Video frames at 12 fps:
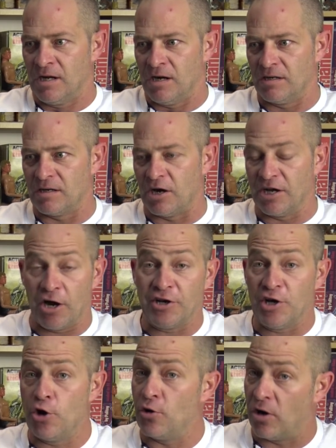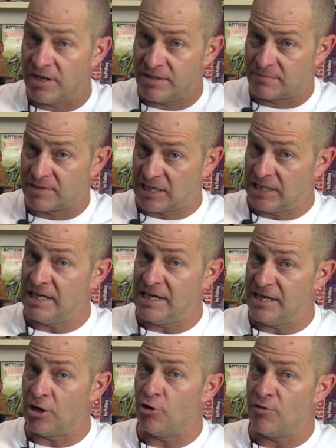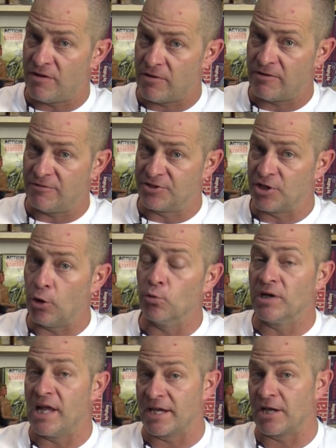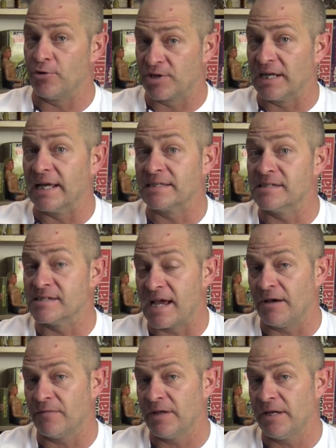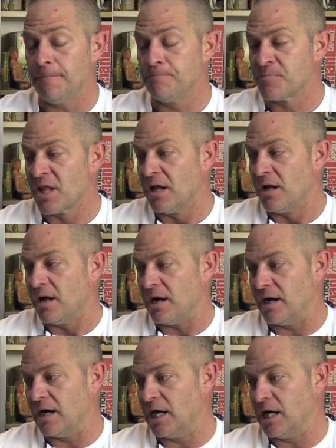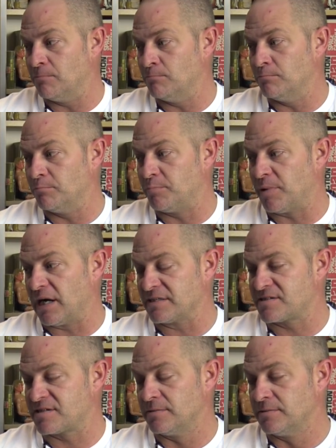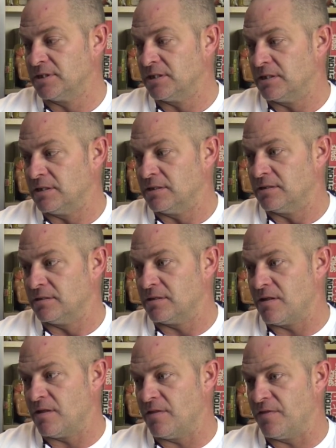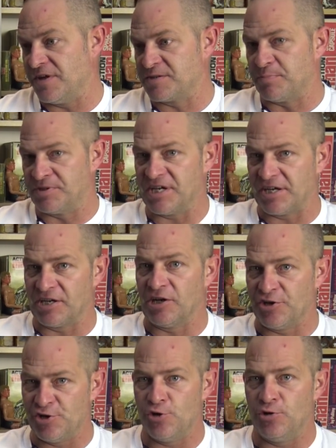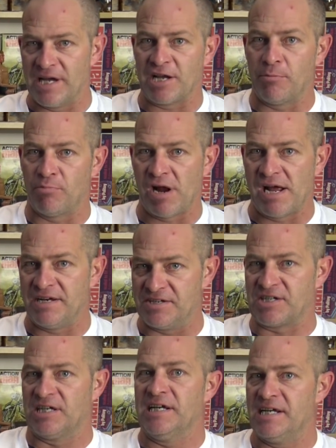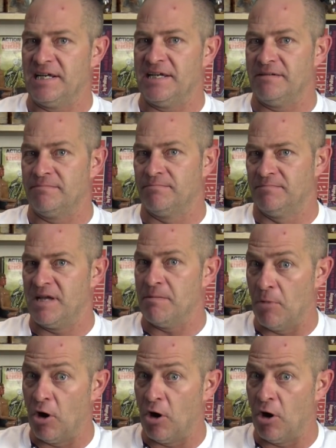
I clearly know there are adult Lego collectors out there, but this particular new Lego brand is clearly, in